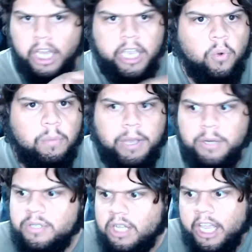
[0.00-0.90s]
like
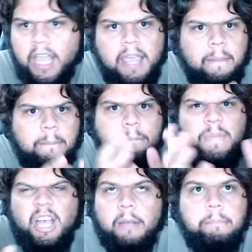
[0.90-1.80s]
almost like
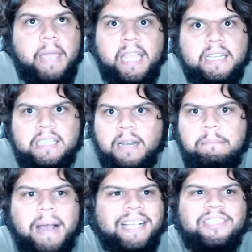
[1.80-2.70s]

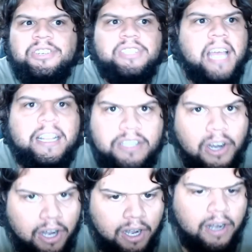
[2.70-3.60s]
amazing master set
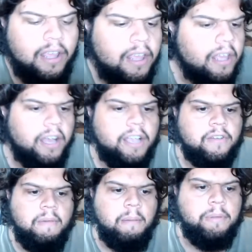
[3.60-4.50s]
starter. I
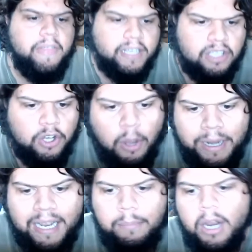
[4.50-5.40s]
can remember this. So
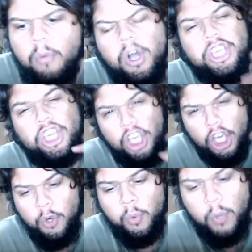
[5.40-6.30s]
comment down below why
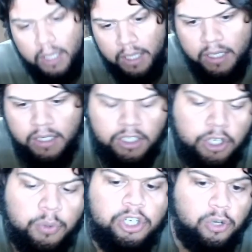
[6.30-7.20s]
you
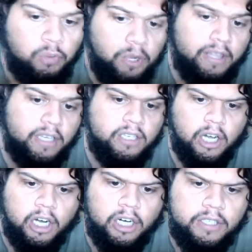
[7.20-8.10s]
you should win these
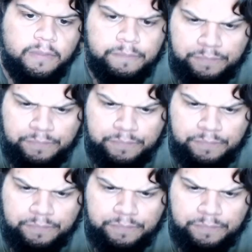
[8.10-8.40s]
cards.